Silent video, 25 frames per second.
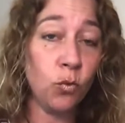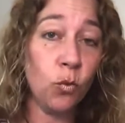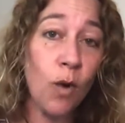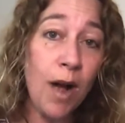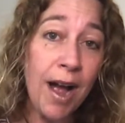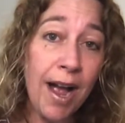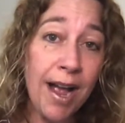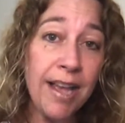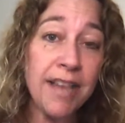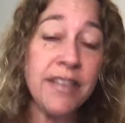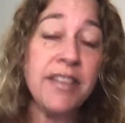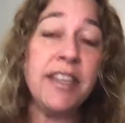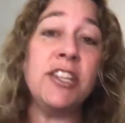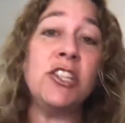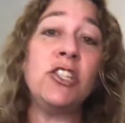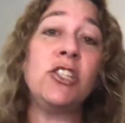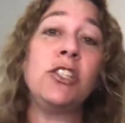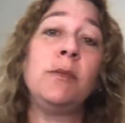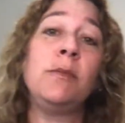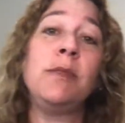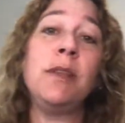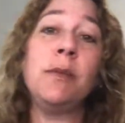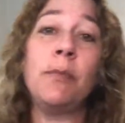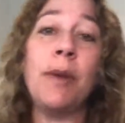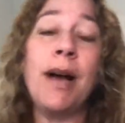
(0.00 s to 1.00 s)
why they
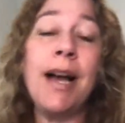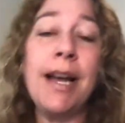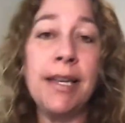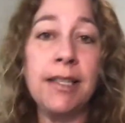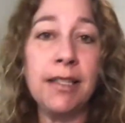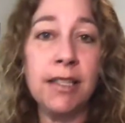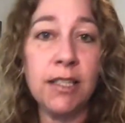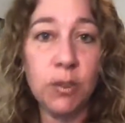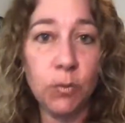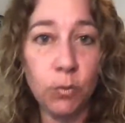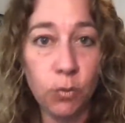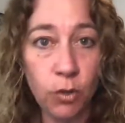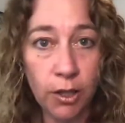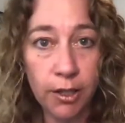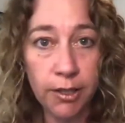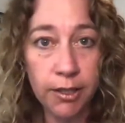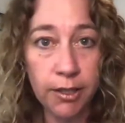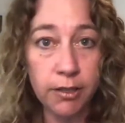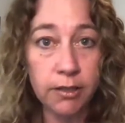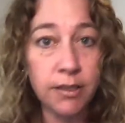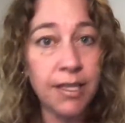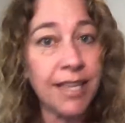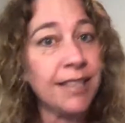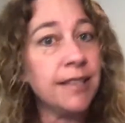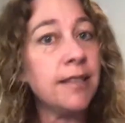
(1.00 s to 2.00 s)
should be buying this
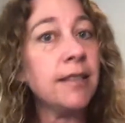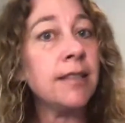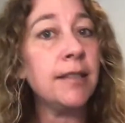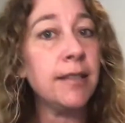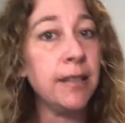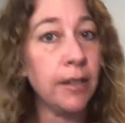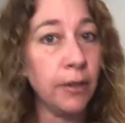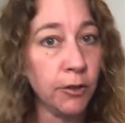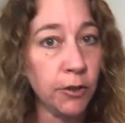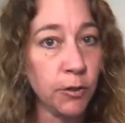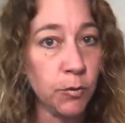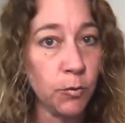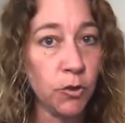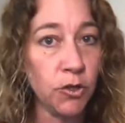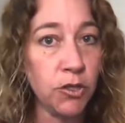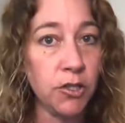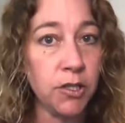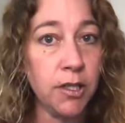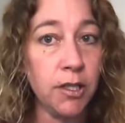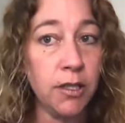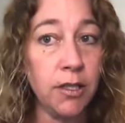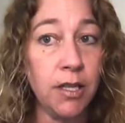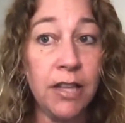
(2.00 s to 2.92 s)
product. That's a salesperson.